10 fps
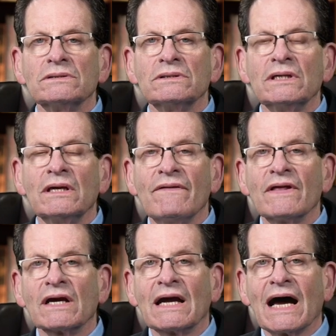in the
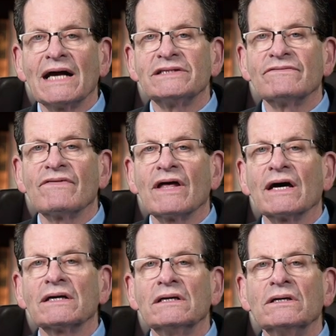guise of
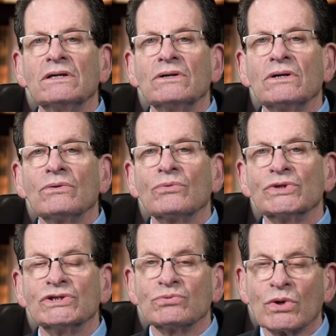that,
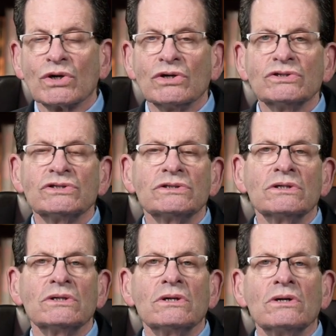which is worse.
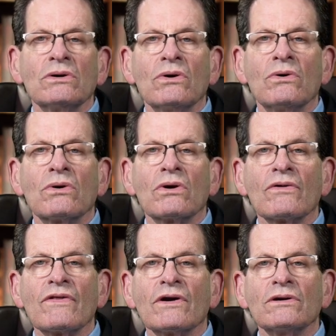Or
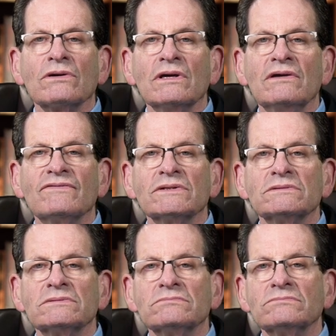they're
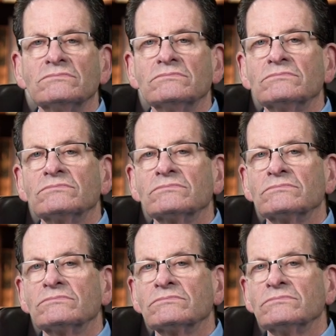even
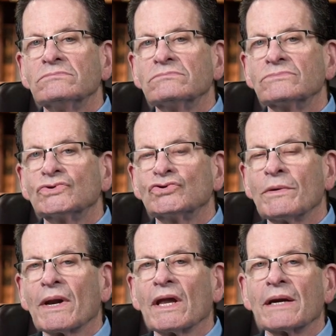
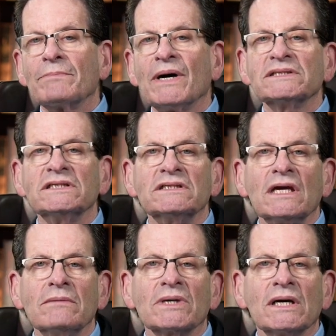criminal-like Ponzi
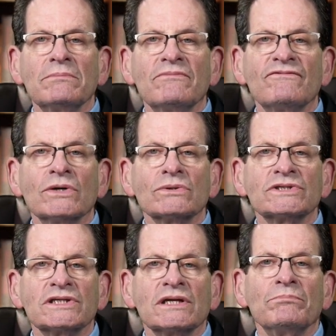scheme type
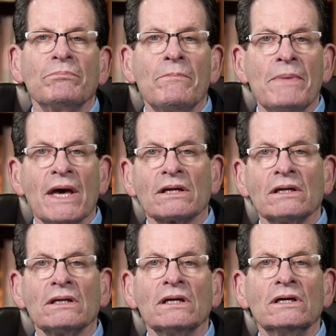folks that peddle,